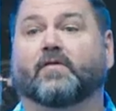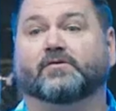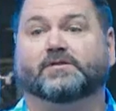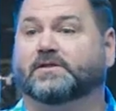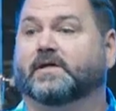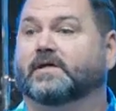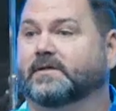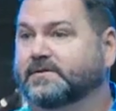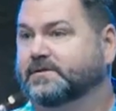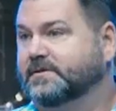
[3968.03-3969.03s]
those
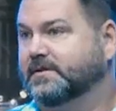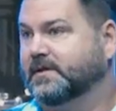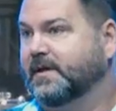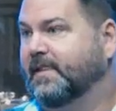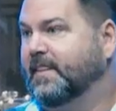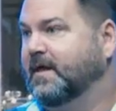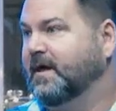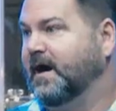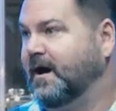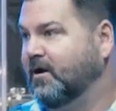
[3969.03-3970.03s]
things.
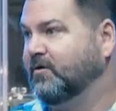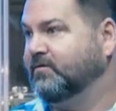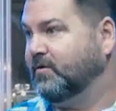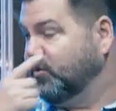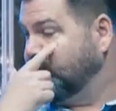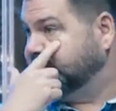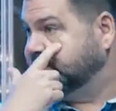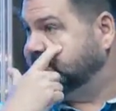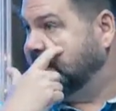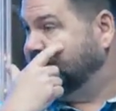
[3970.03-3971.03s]
I heard the Lord
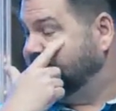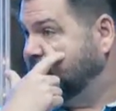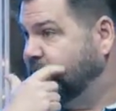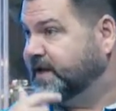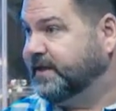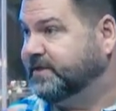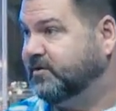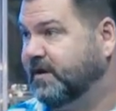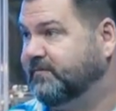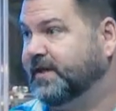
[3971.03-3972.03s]
just take me quickly to
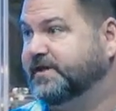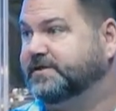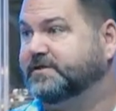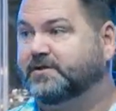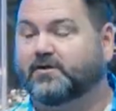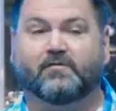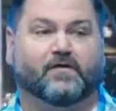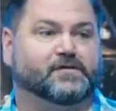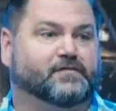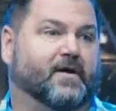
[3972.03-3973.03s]
Revelation 2,
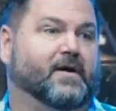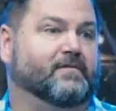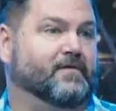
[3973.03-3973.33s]
verse 5. He